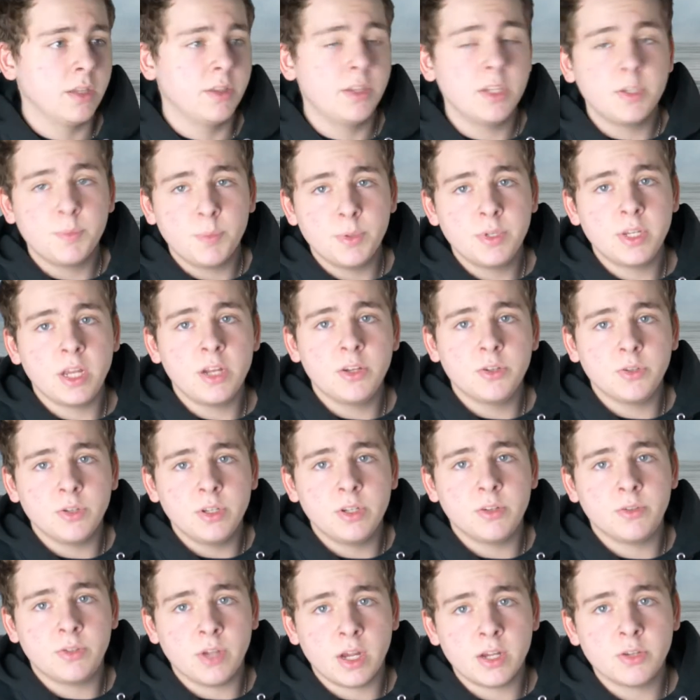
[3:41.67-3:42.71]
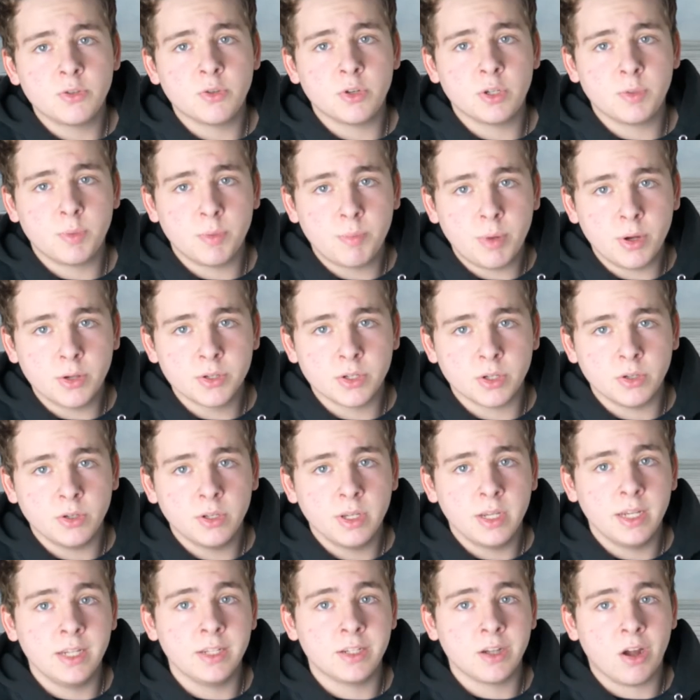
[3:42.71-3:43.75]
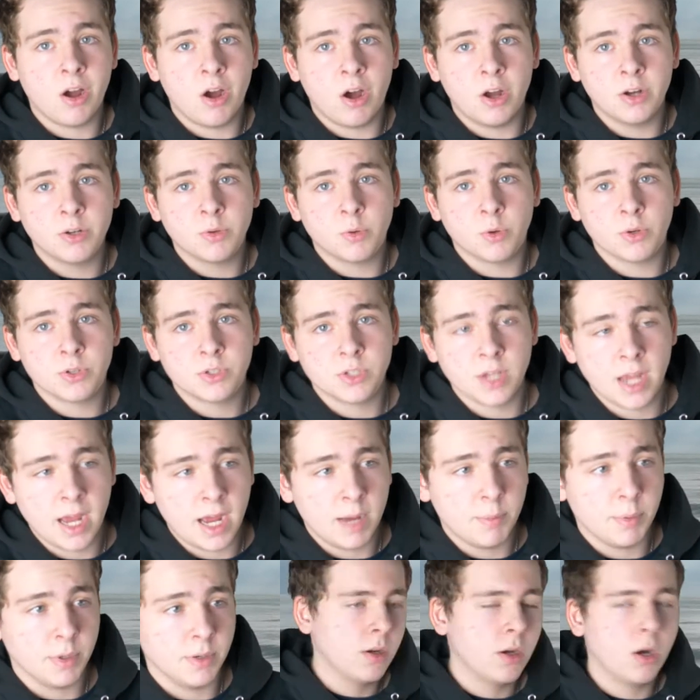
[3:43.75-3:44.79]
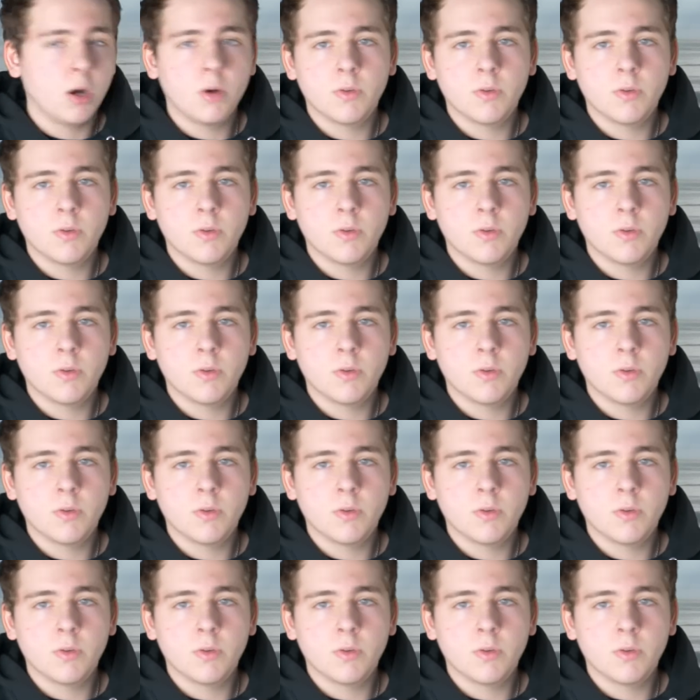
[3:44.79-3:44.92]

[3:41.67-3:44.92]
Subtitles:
This potentially disastrous proposal is on course to happen.